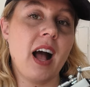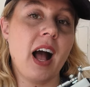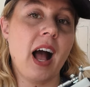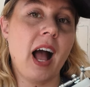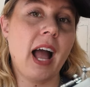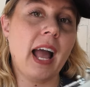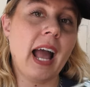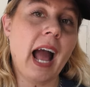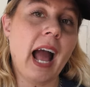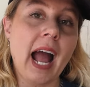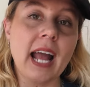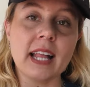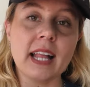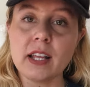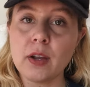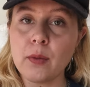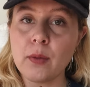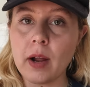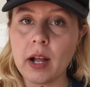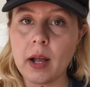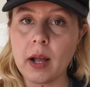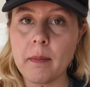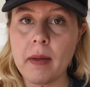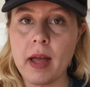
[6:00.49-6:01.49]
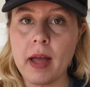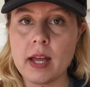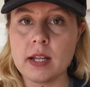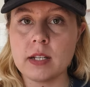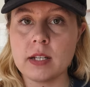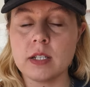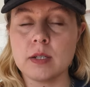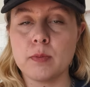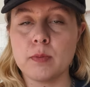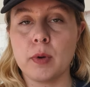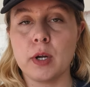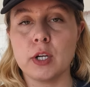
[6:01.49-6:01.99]
I highly
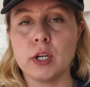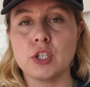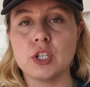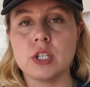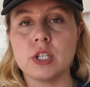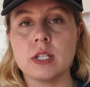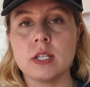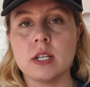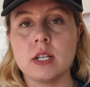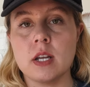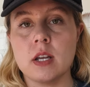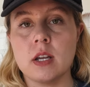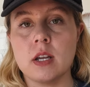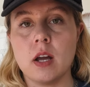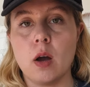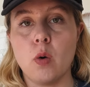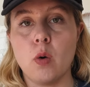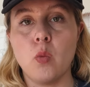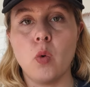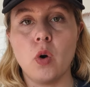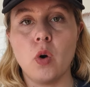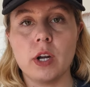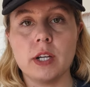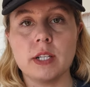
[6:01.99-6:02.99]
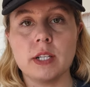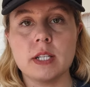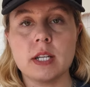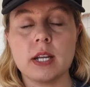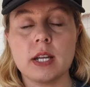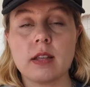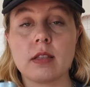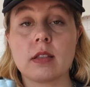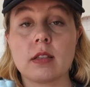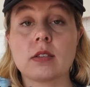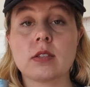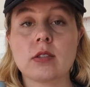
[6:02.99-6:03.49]
recommend purchasing a warranty.
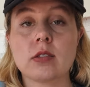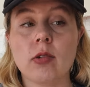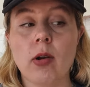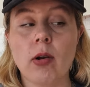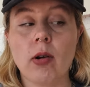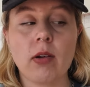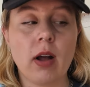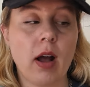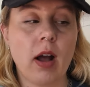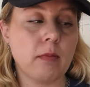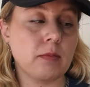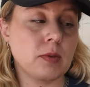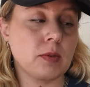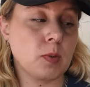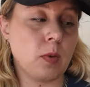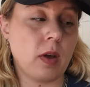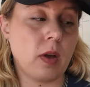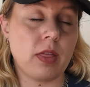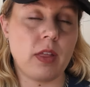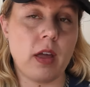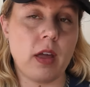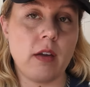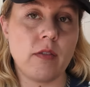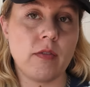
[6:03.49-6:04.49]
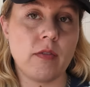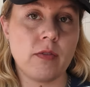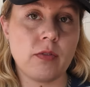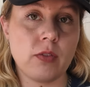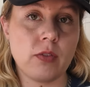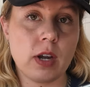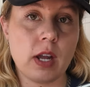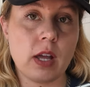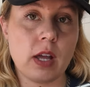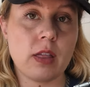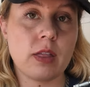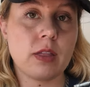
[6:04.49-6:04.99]
The Duo comes with a
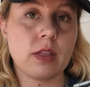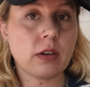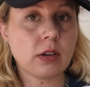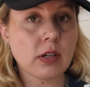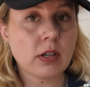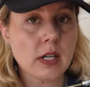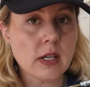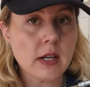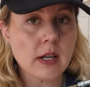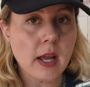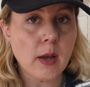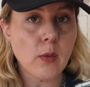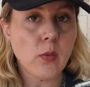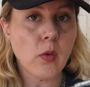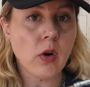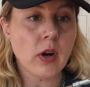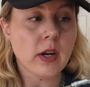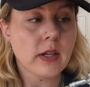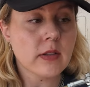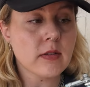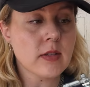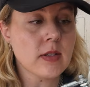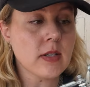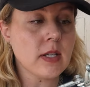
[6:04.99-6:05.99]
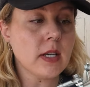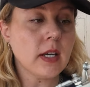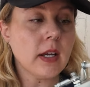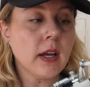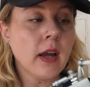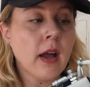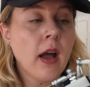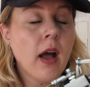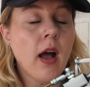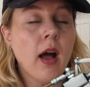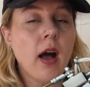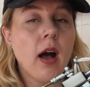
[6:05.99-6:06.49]
free 30-day warranty
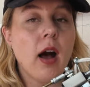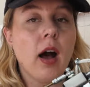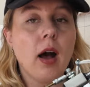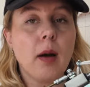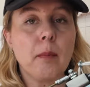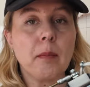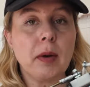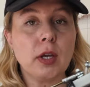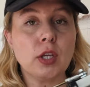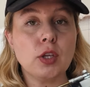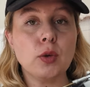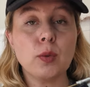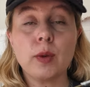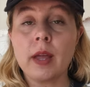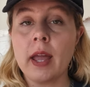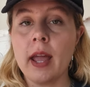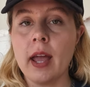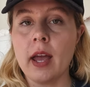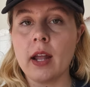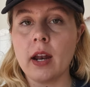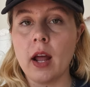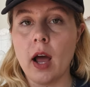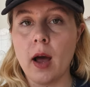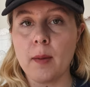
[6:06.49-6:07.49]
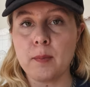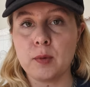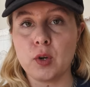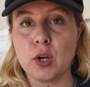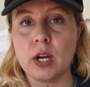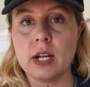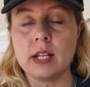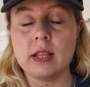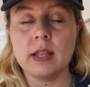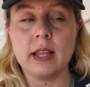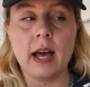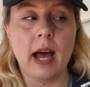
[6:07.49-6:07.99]
um, but you can
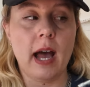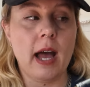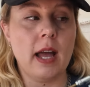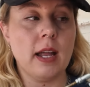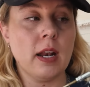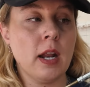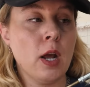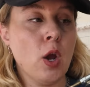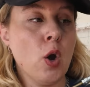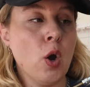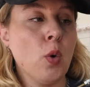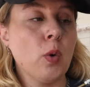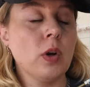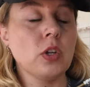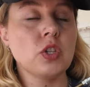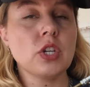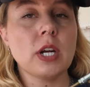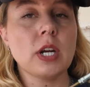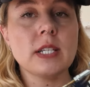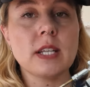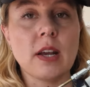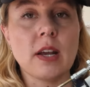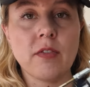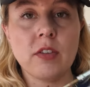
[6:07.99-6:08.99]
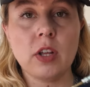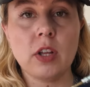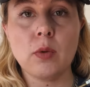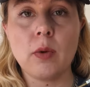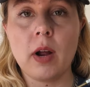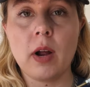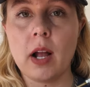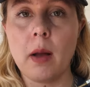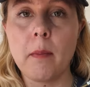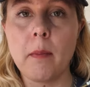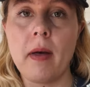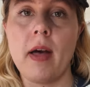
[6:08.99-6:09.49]
upgrade that, which I definitely
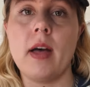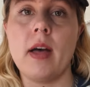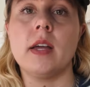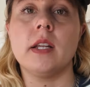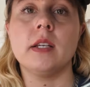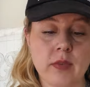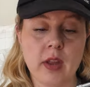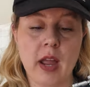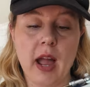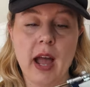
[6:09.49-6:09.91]
recommend.